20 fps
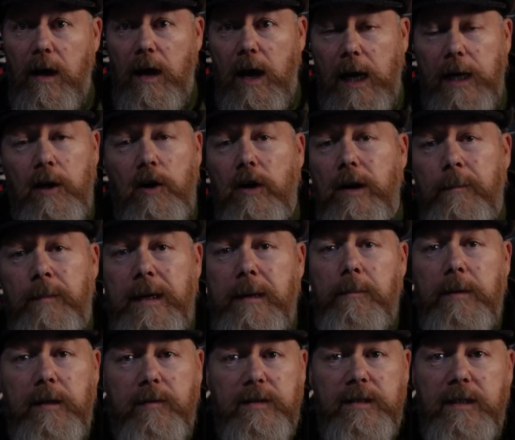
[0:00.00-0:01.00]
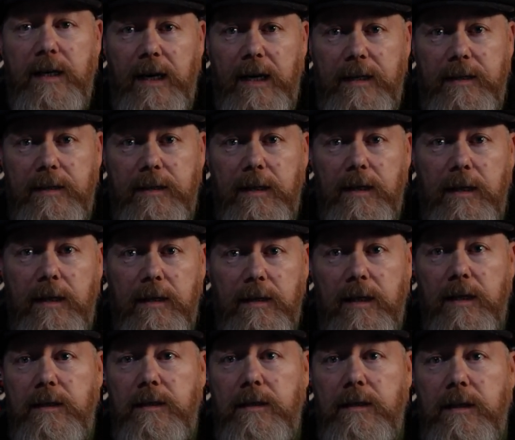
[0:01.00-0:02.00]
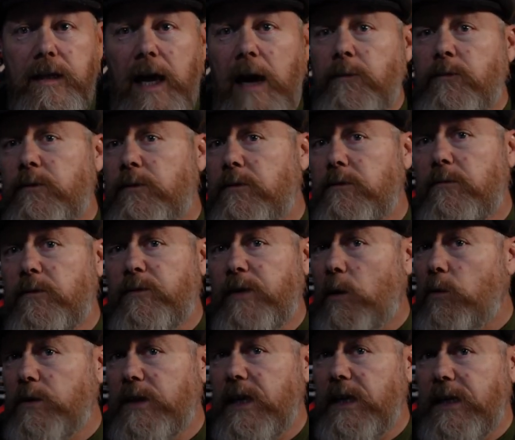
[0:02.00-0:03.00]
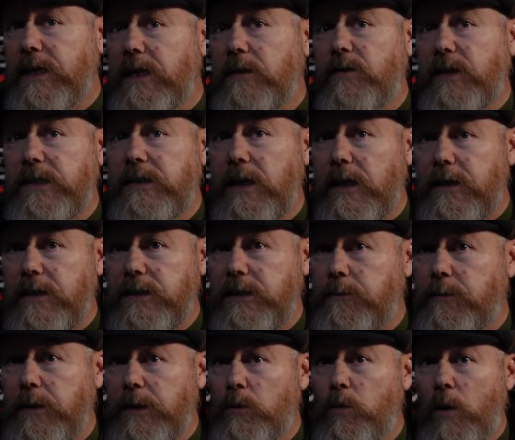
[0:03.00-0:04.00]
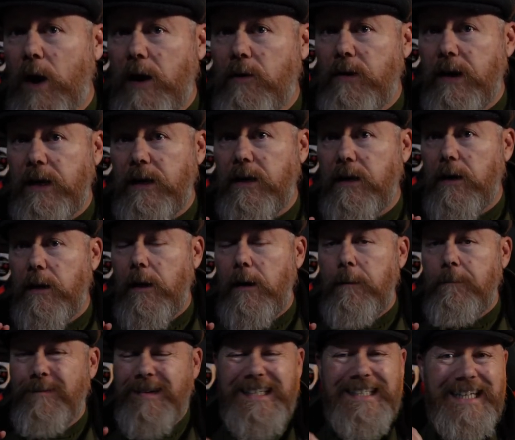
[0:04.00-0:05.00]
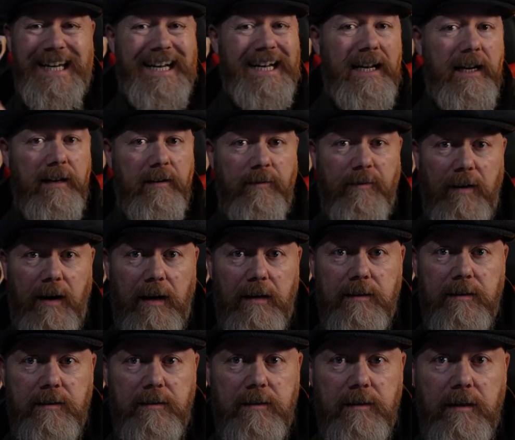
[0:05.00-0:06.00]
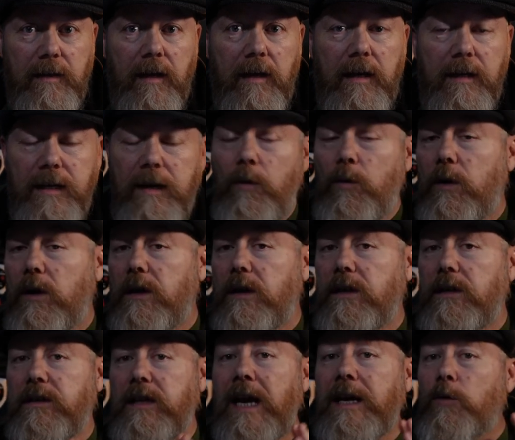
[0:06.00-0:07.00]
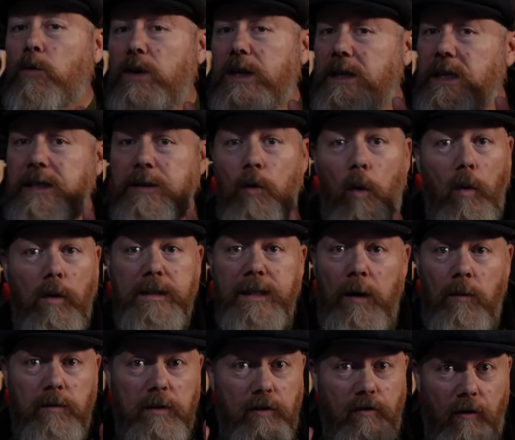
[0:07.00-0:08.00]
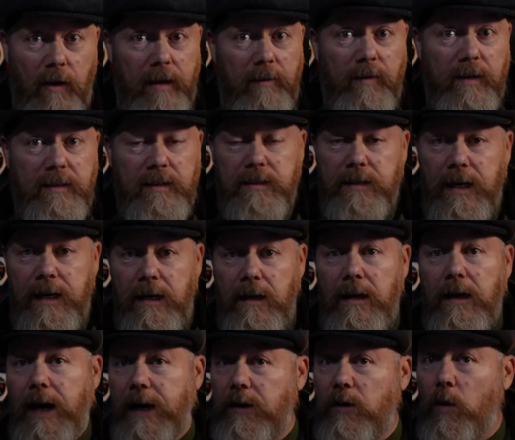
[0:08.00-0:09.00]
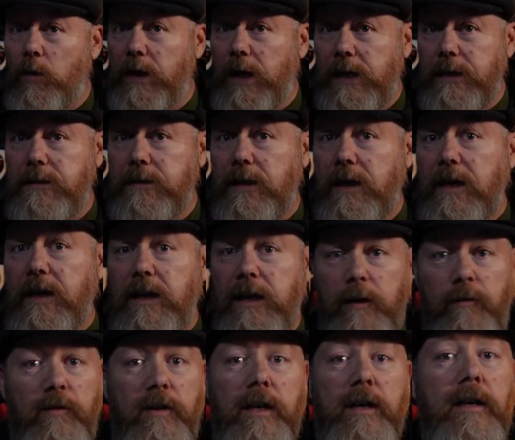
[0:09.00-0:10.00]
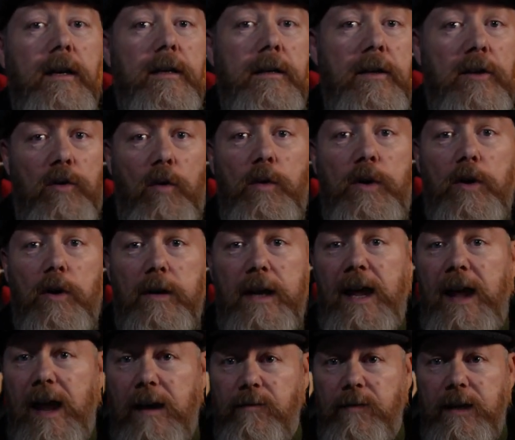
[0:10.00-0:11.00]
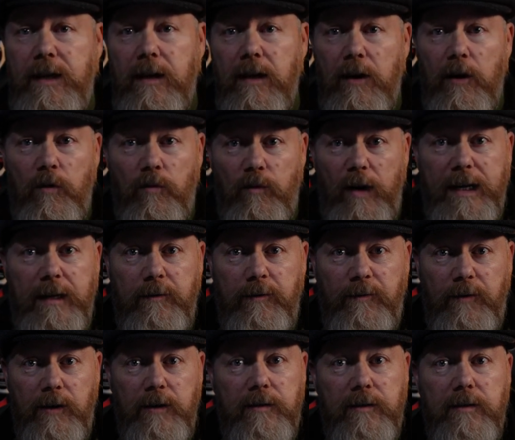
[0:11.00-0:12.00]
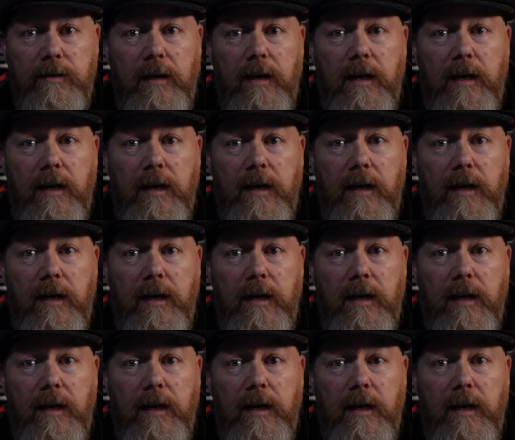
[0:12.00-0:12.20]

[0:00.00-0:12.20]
and a lot of people have said that they haven't found their EV tyres to be wearing particularly fast. Now, that it's all down to driving style. I know that. If you're a, you know, you've got a heavy right foot,